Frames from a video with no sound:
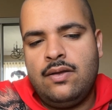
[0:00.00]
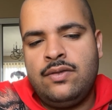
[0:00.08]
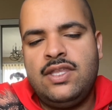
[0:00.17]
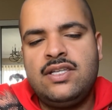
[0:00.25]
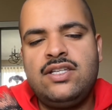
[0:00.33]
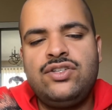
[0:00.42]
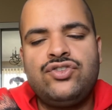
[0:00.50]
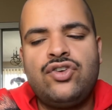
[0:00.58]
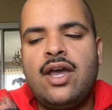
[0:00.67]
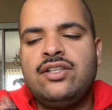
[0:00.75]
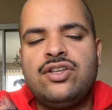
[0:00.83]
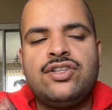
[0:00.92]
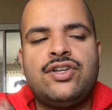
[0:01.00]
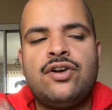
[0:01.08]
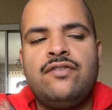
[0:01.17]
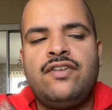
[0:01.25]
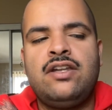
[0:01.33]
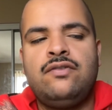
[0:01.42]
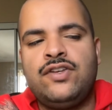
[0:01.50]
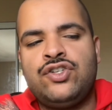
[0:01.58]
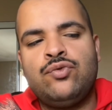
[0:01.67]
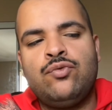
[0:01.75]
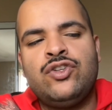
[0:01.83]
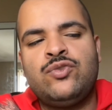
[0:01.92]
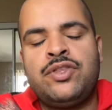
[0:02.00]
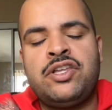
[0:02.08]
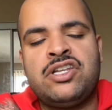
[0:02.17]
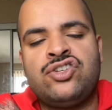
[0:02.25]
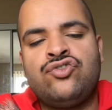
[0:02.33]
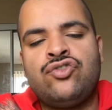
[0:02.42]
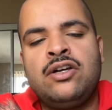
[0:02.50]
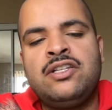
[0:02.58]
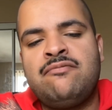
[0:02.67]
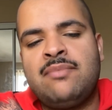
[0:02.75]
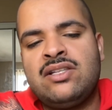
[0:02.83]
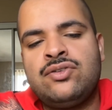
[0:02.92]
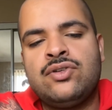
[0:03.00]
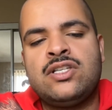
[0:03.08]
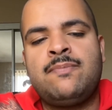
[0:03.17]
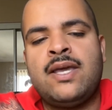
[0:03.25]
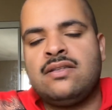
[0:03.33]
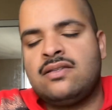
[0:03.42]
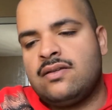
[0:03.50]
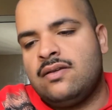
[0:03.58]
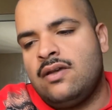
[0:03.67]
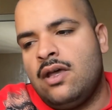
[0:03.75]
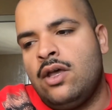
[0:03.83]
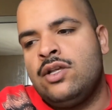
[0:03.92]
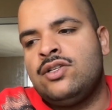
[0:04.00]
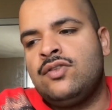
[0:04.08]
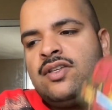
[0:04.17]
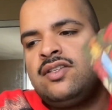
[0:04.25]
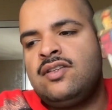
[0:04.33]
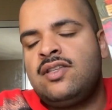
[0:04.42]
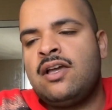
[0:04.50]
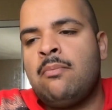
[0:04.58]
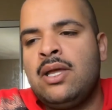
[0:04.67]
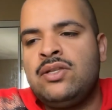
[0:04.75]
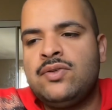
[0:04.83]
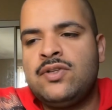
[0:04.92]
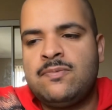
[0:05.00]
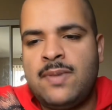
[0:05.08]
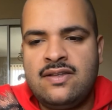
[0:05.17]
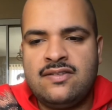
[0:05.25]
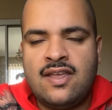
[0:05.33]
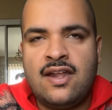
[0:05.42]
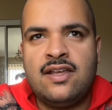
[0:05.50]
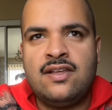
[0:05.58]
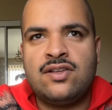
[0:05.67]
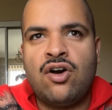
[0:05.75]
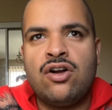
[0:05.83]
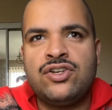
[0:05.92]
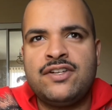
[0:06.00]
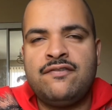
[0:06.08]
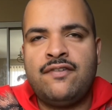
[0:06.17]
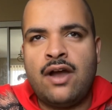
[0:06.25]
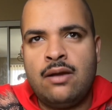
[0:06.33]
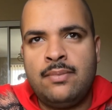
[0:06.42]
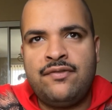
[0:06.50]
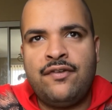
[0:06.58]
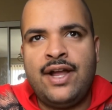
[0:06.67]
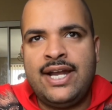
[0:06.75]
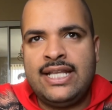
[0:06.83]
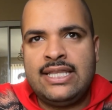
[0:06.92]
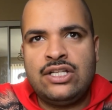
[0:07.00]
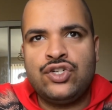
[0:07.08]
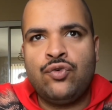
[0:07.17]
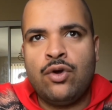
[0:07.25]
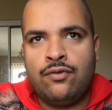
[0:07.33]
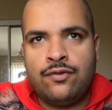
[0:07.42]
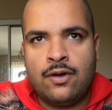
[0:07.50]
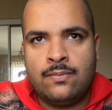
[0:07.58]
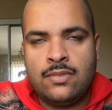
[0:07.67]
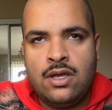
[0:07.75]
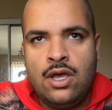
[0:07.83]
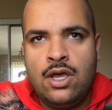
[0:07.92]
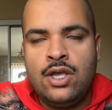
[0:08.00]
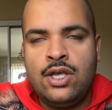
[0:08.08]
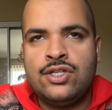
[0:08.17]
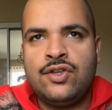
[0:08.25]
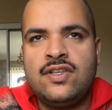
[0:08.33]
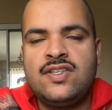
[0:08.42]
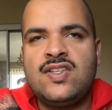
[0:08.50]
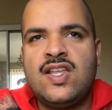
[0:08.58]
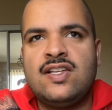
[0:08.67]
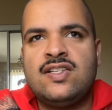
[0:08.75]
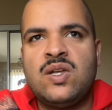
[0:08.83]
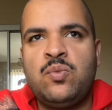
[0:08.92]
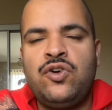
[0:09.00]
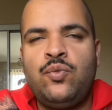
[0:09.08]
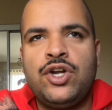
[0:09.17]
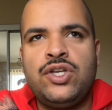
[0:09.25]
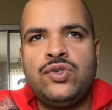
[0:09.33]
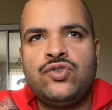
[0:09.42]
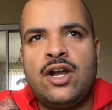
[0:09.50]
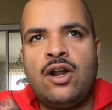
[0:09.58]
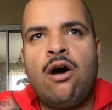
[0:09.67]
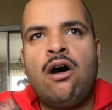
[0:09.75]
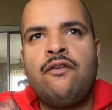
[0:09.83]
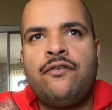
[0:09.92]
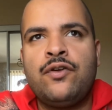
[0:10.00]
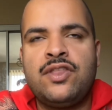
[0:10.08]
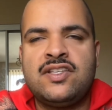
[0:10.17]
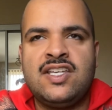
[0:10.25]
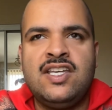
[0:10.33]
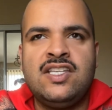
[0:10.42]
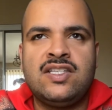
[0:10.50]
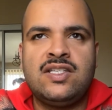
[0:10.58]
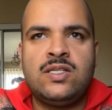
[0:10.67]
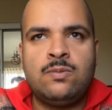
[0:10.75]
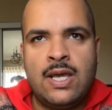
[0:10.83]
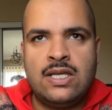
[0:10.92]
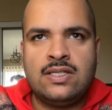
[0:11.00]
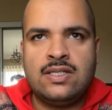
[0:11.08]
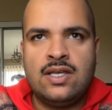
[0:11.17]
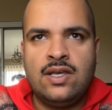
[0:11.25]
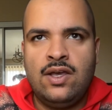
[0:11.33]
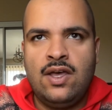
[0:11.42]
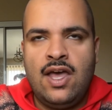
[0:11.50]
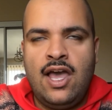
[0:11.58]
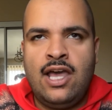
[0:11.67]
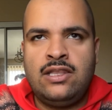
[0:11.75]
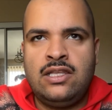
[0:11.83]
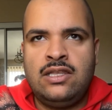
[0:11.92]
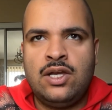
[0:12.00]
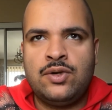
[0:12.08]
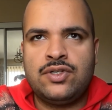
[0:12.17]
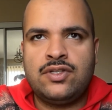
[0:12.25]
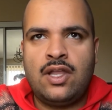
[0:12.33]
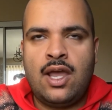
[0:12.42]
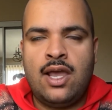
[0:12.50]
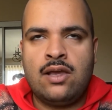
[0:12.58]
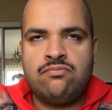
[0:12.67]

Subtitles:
This is trying to serve individuals with a destructive mental space. So this is like a mental space that is a harsh environment for anything to grow from. So this is like someone where you try to offer this ease and space, and then they're just like,